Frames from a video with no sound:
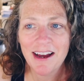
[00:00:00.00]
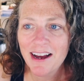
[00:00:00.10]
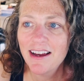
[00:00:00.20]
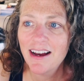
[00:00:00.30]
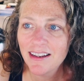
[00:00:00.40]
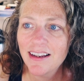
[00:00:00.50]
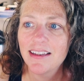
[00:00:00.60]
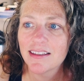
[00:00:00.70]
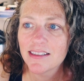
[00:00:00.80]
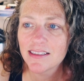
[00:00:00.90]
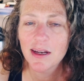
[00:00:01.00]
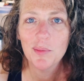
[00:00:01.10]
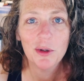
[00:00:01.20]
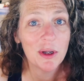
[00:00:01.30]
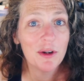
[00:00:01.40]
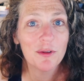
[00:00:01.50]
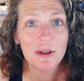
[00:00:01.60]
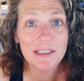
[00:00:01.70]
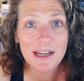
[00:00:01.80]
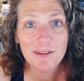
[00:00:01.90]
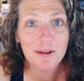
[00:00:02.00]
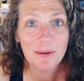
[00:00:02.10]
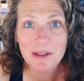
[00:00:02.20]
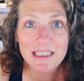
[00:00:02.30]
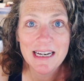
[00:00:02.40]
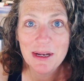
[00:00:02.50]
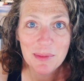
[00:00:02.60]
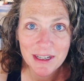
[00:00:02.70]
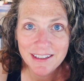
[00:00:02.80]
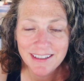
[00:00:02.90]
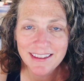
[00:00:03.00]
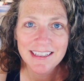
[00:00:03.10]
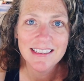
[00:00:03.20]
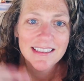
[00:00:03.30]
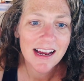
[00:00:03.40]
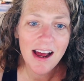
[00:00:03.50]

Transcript: I, I like this. I'm looking forward to every Wednesday being like this.